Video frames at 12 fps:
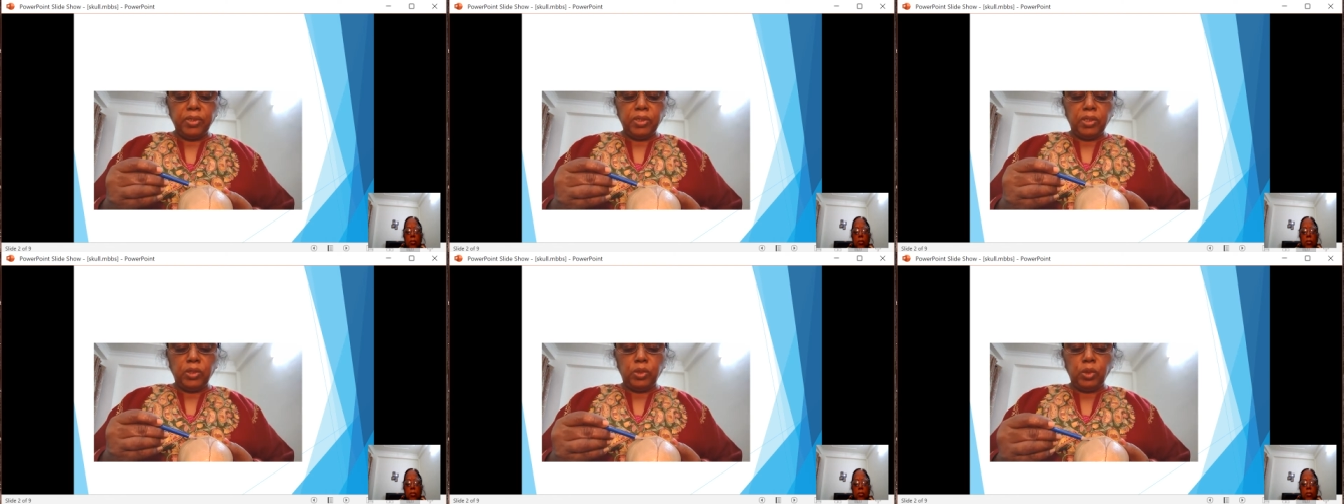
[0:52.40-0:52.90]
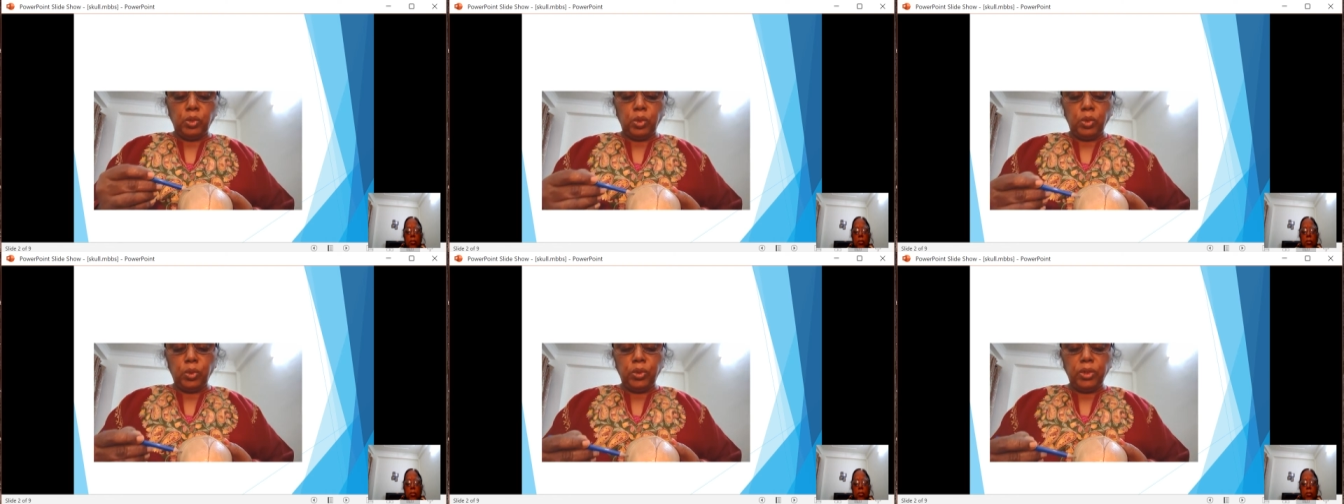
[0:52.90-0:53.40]
the
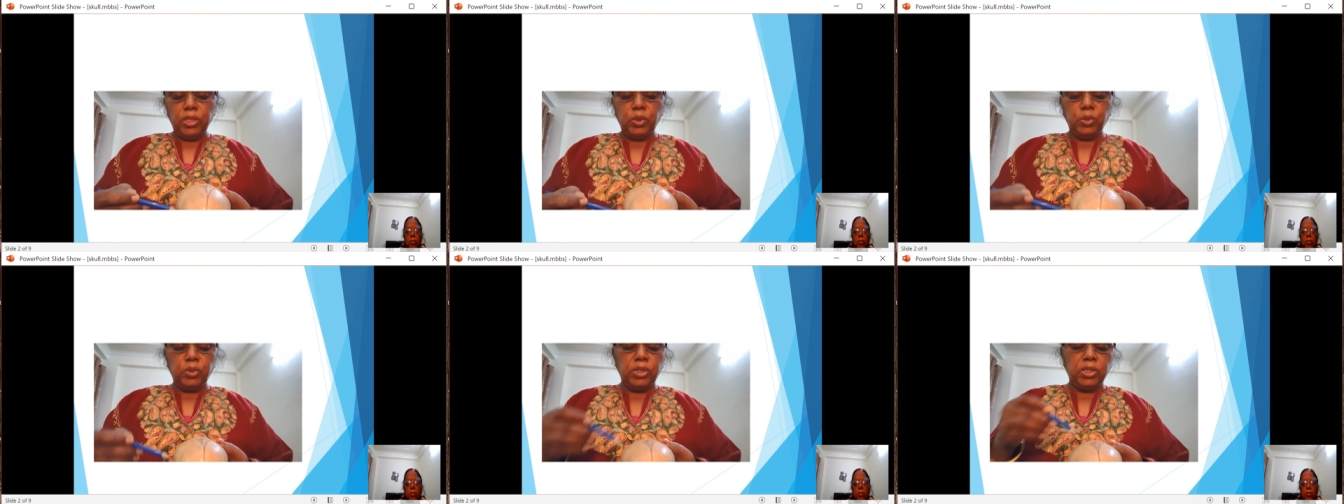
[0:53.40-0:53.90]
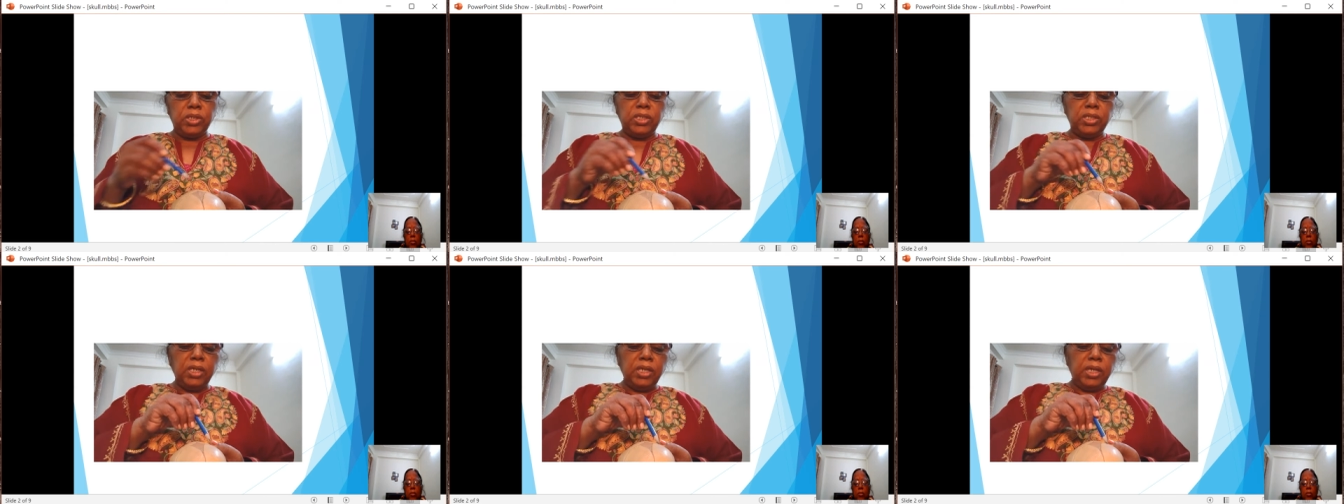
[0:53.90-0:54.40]
coronal
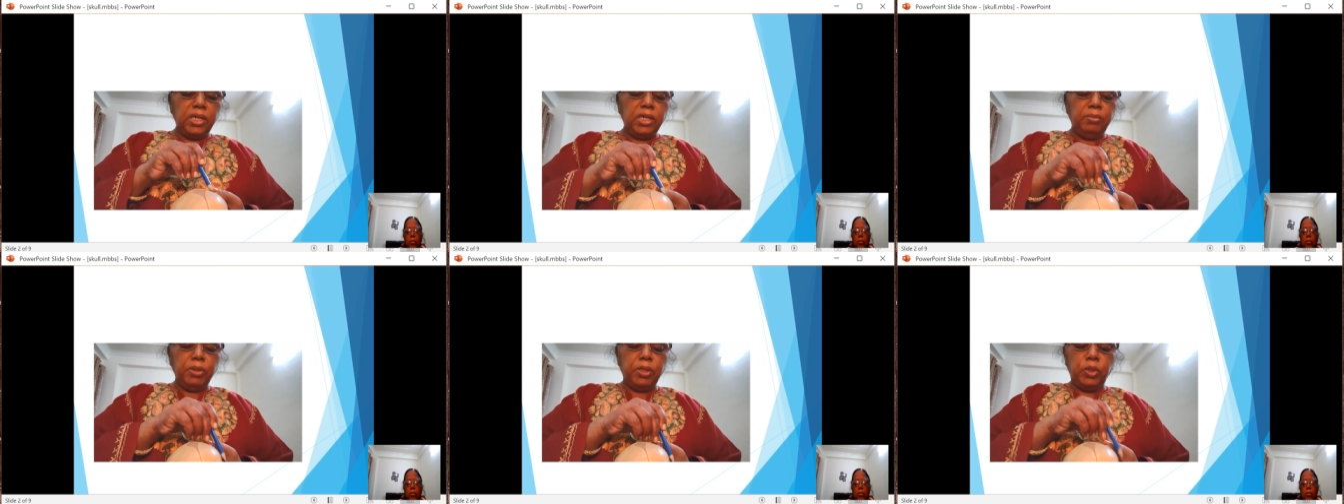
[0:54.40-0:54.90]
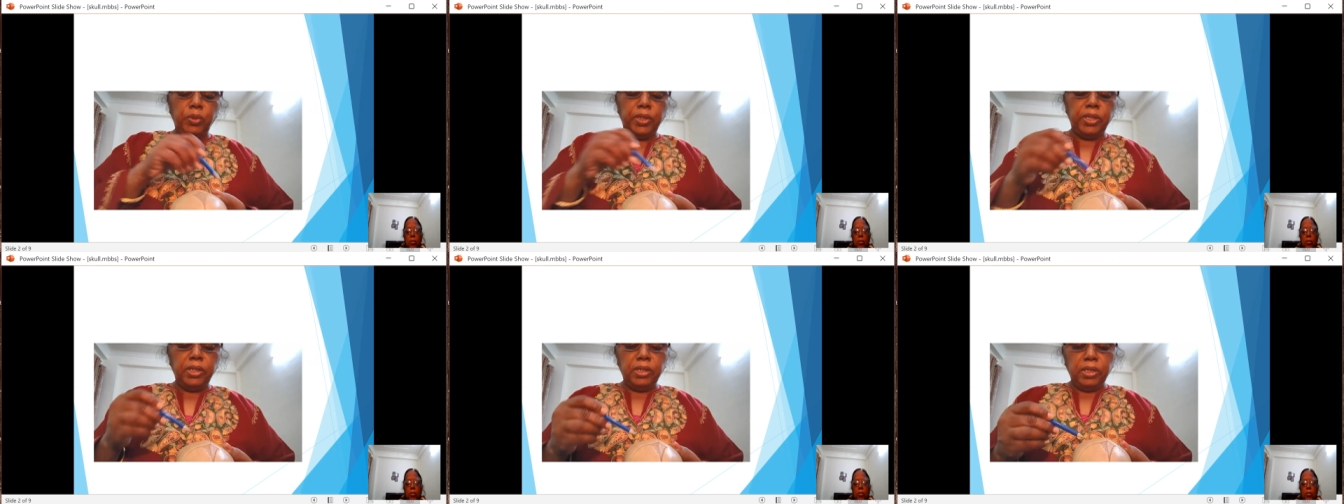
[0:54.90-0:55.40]
sutures in
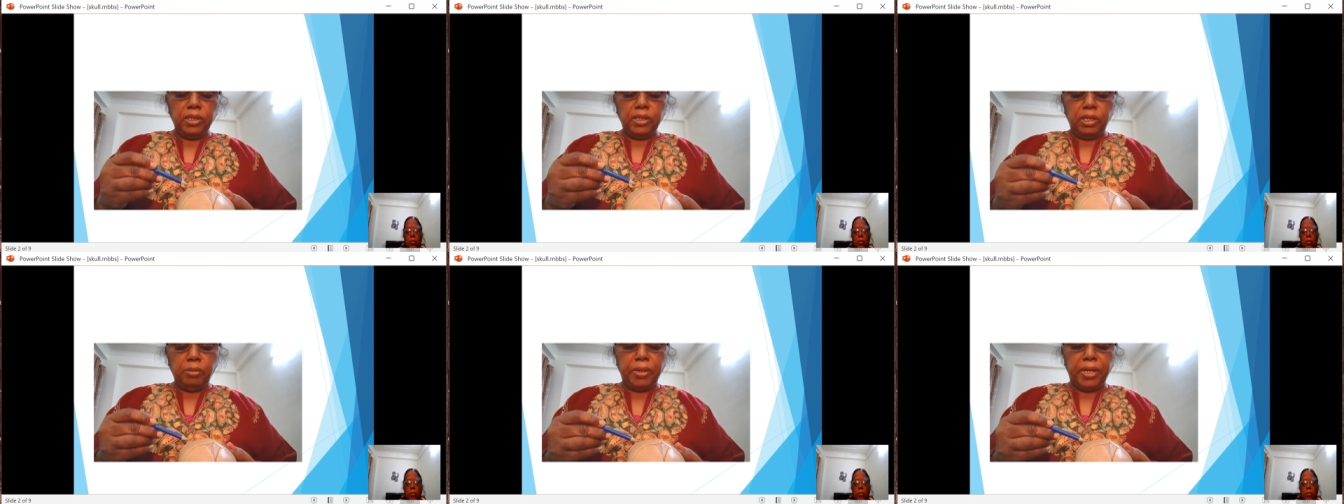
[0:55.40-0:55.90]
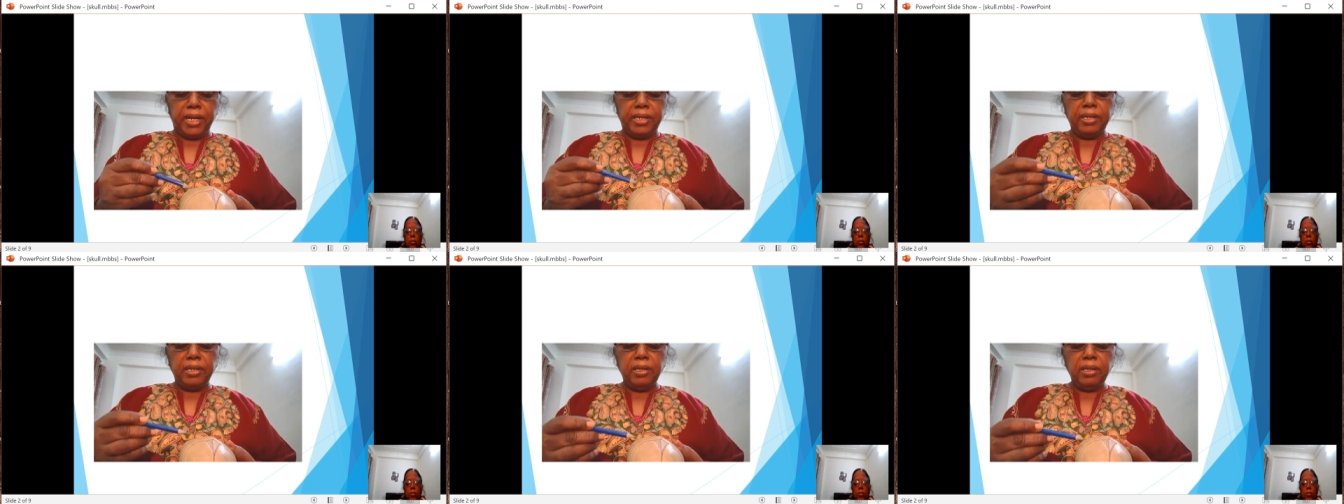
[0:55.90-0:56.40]
between the
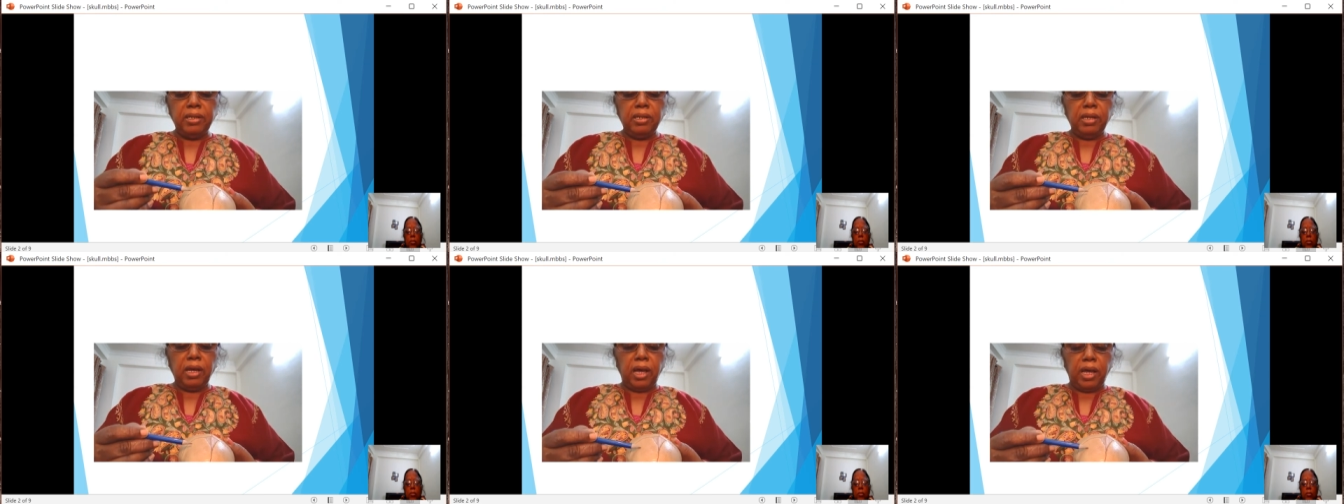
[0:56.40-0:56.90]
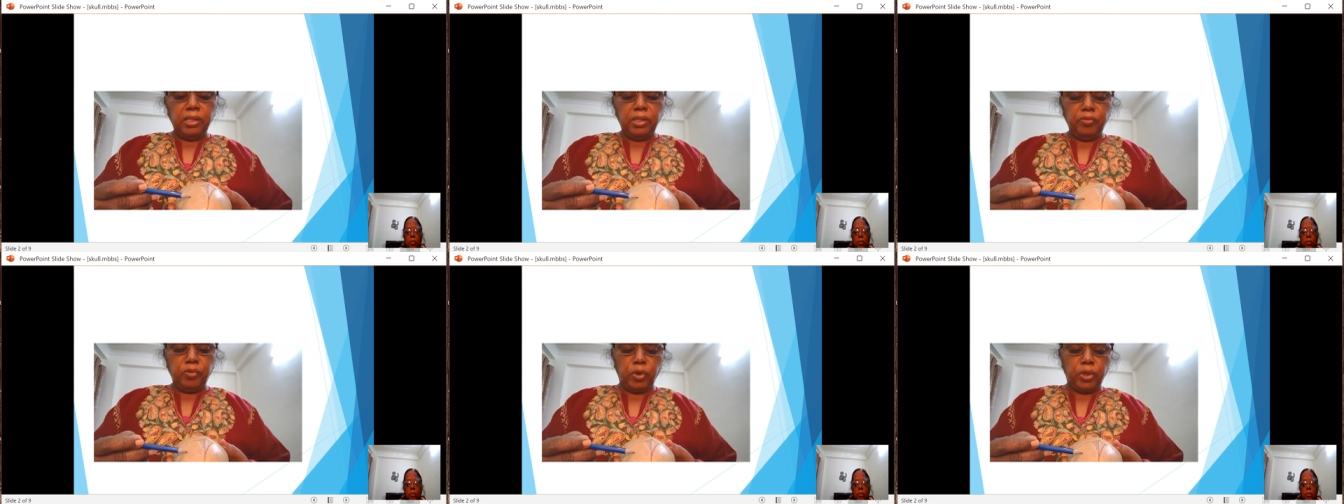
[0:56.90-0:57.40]
parietal and
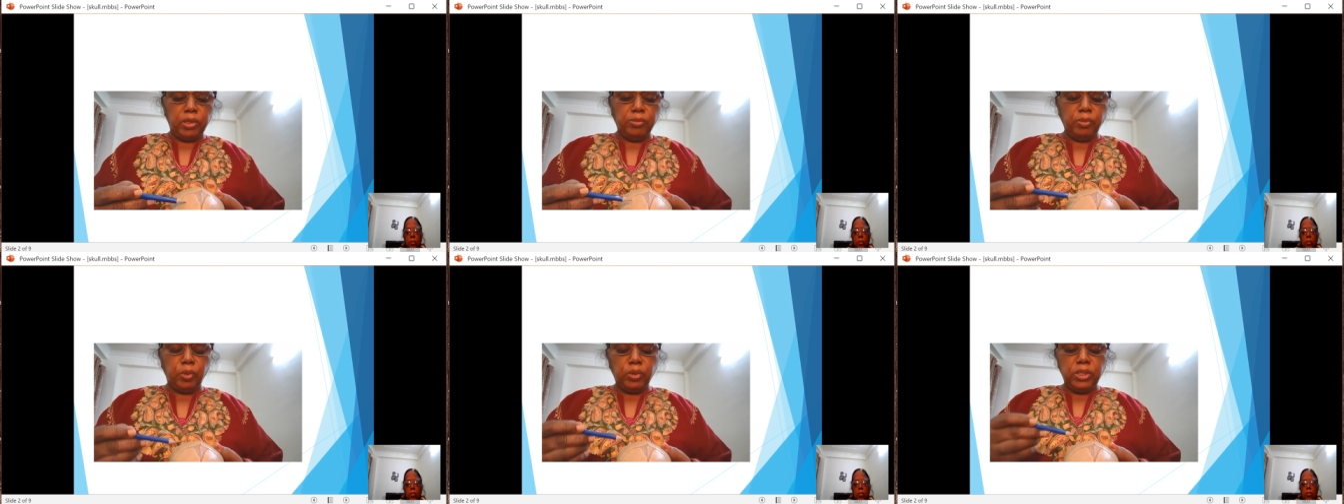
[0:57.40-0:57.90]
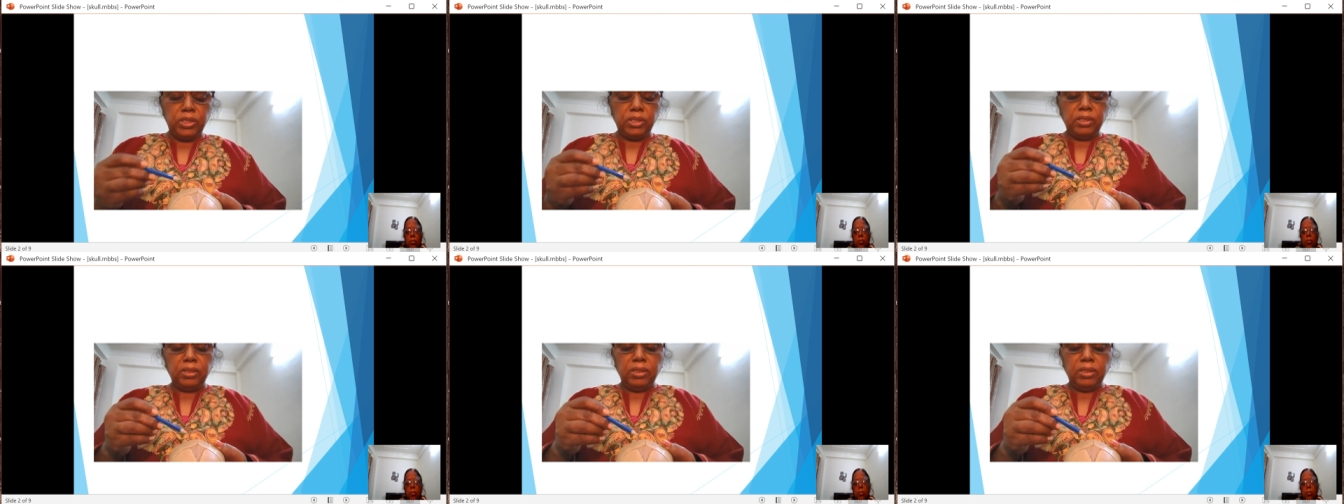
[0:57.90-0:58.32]
the frontal bones,